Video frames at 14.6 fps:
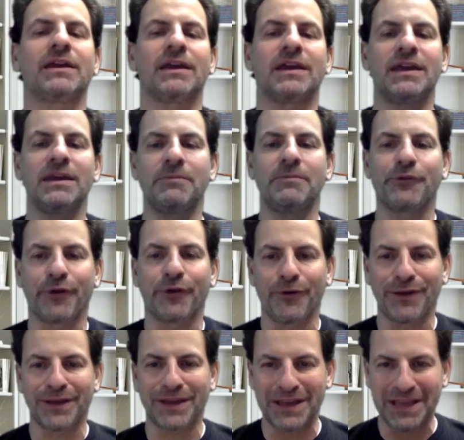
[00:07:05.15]
and keep
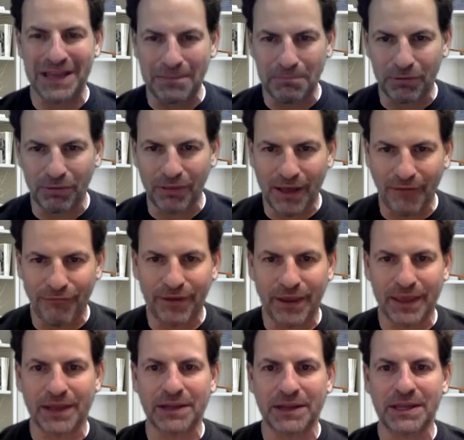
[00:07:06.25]
growing and keep
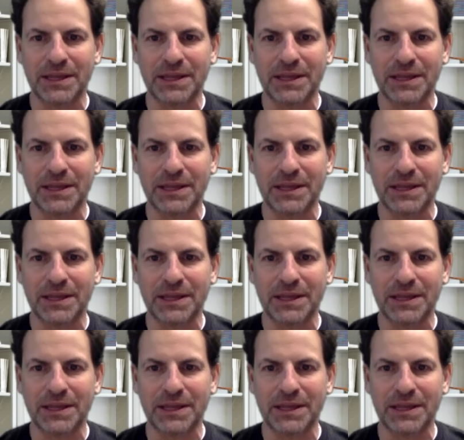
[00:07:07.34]
loving and